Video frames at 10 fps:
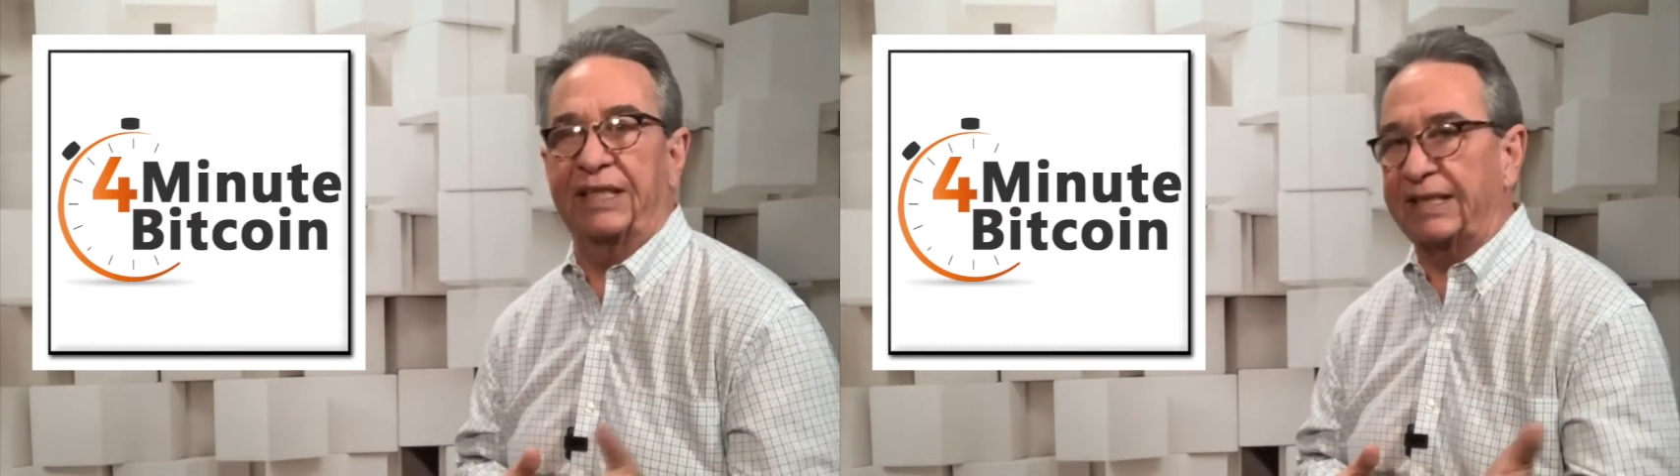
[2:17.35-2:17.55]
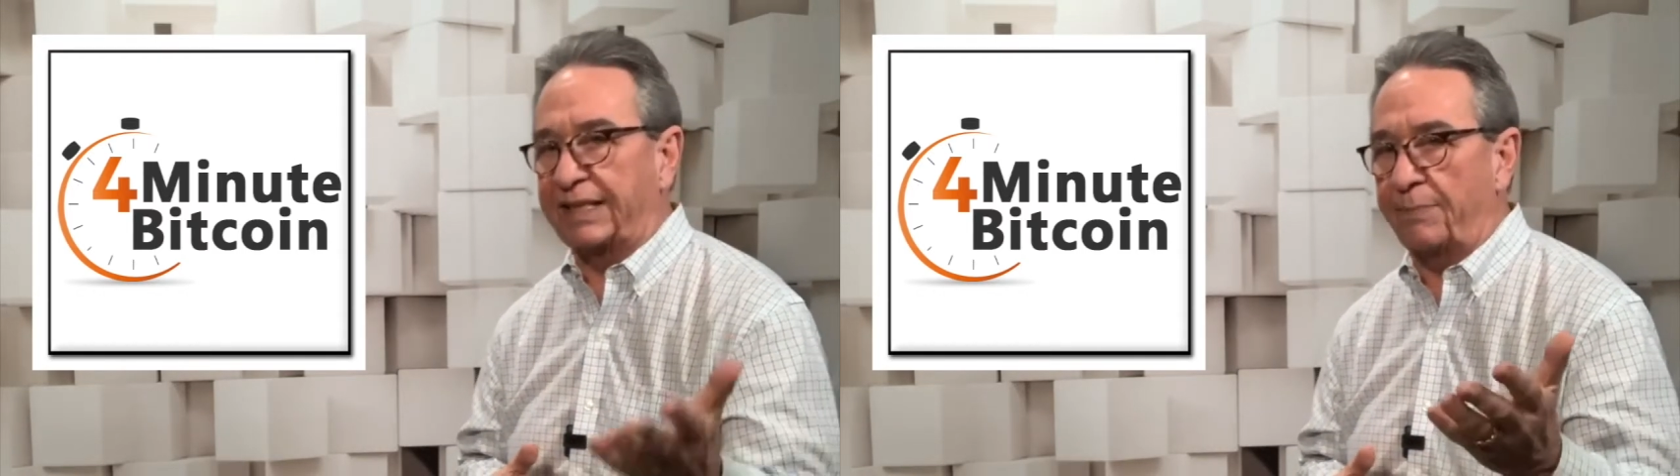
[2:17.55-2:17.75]
In
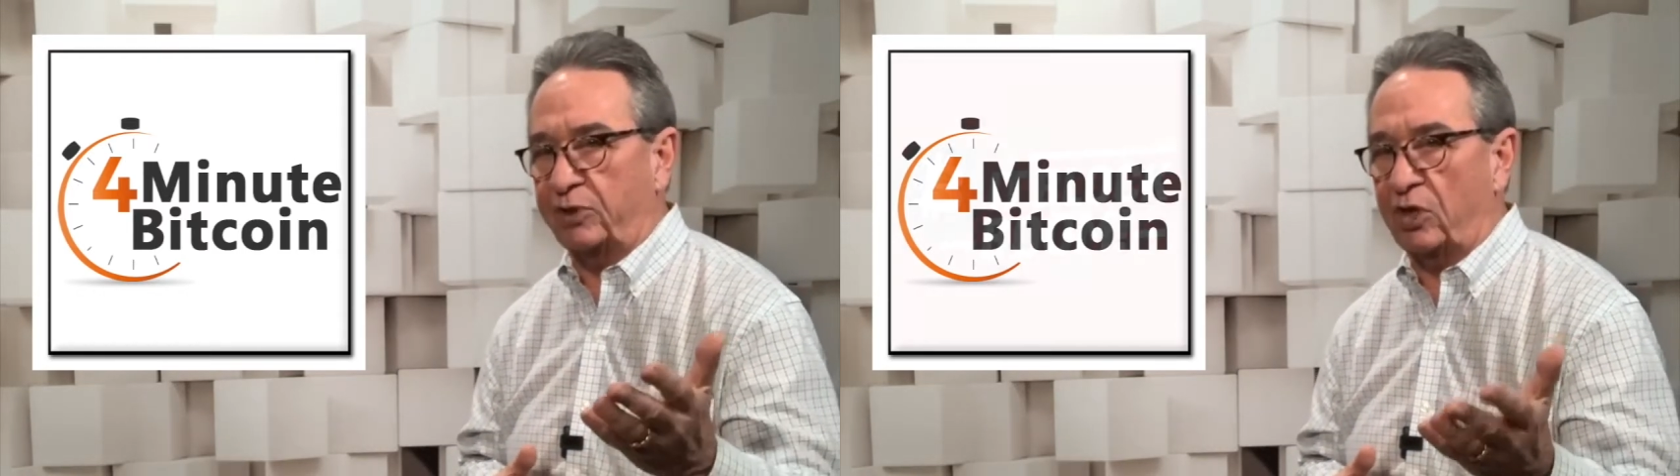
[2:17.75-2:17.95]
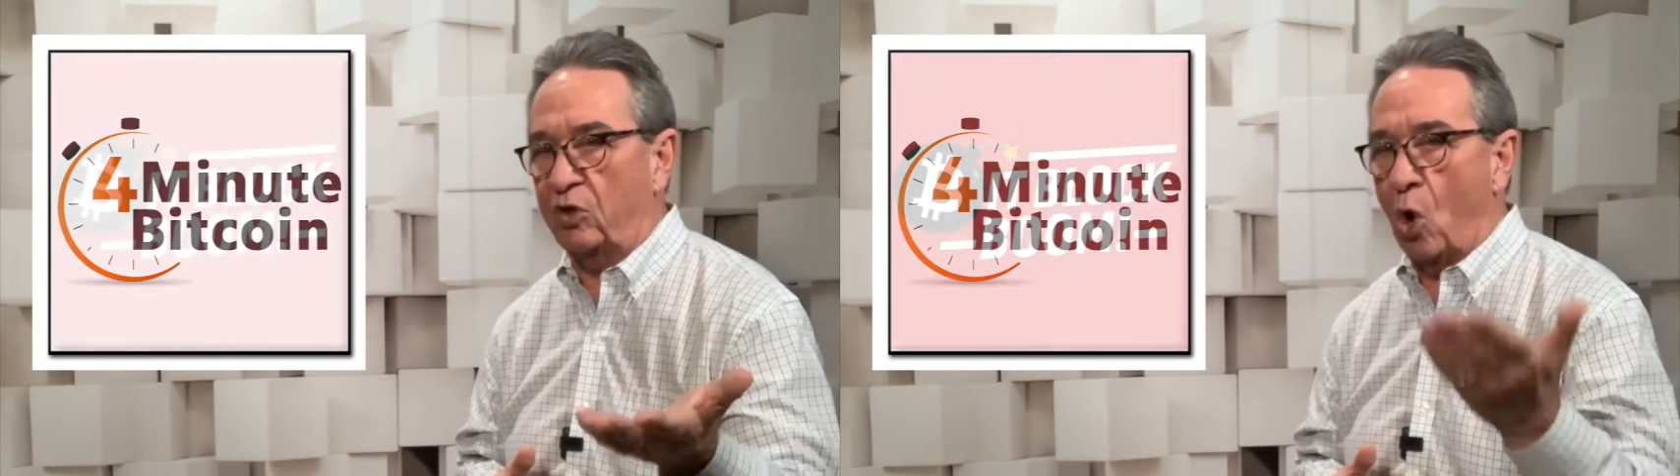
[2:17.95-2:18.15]
this
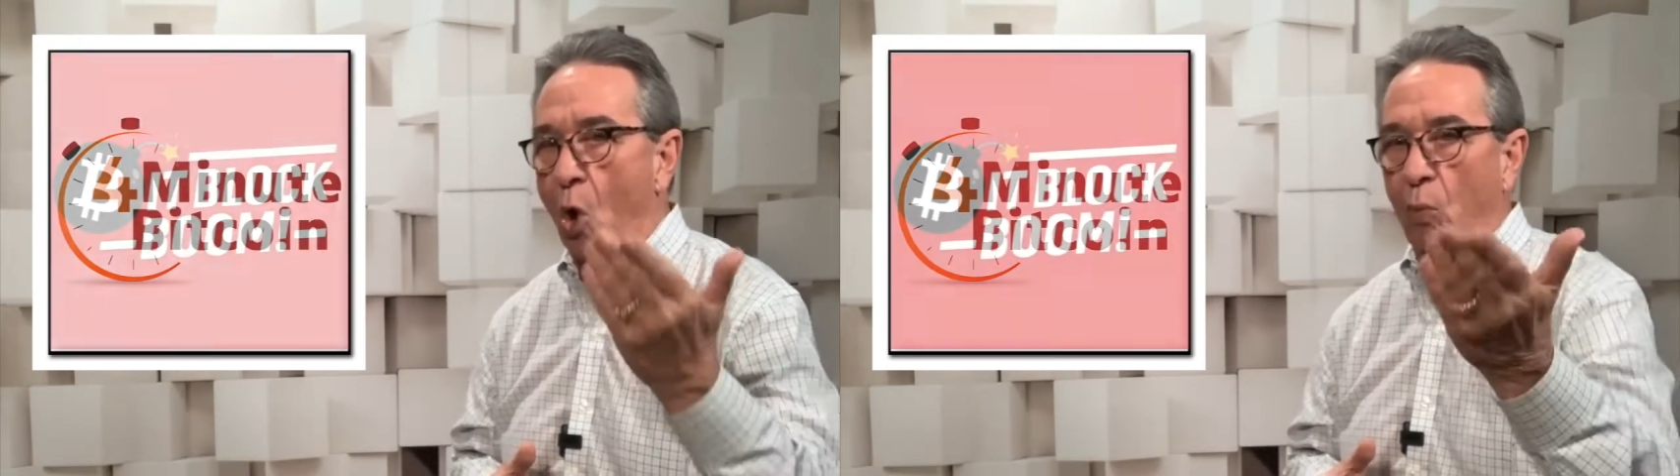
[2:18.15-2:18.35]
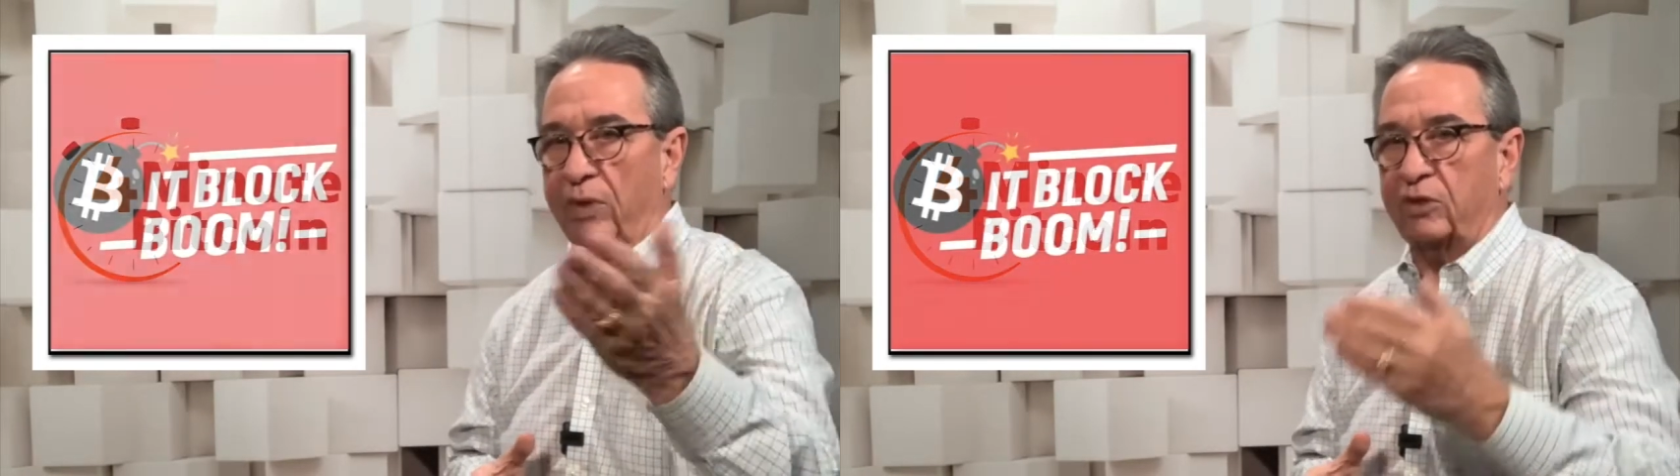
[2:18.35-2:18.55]
episode, well,